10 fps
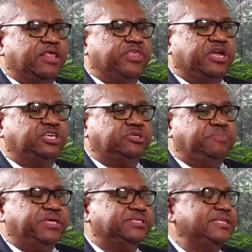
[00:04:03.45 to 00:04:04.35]
there should
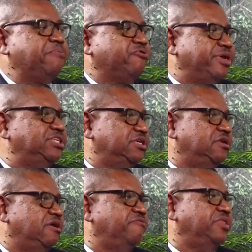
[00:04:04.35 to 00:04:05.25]
be a
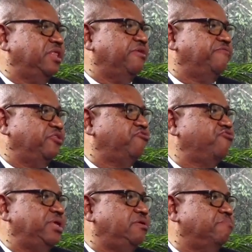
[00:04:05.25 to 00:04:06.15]
separation of the
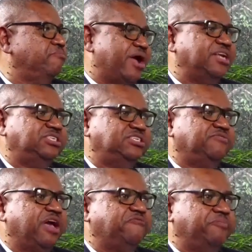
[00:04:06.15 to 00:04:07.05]
3 branches
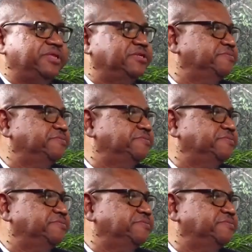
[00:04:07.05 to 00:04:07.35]
of government.